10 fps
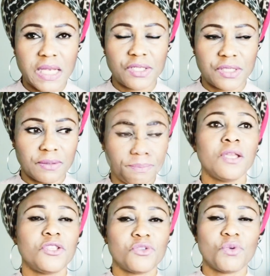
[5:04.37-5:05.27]
and
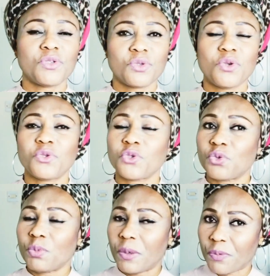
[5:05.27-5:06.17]
you want to go
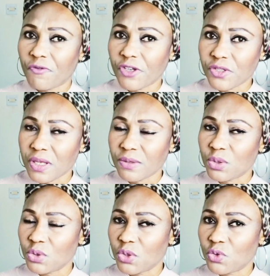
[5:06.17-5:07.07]
to a professional
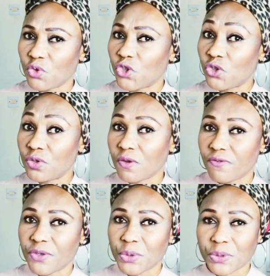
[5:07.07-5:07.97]
studio to shoot your
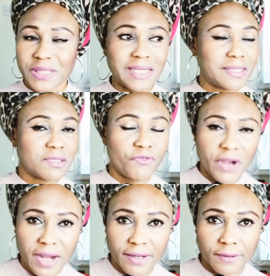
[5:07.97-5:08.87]
videos, that is
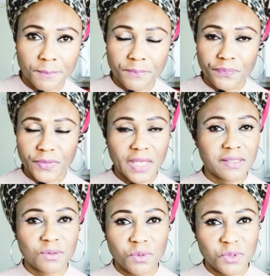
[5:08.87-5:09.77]
fine.
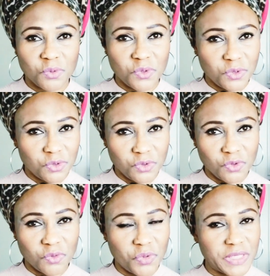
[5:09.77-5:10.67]
That is what you want to
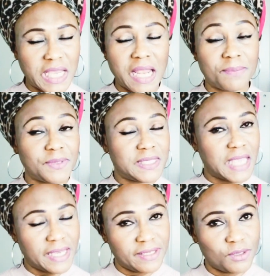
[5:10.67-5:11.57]
do. But I am
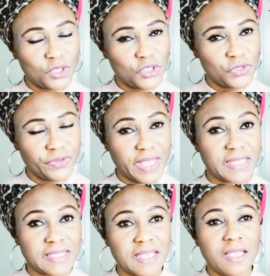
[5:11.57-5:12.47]
saying to you that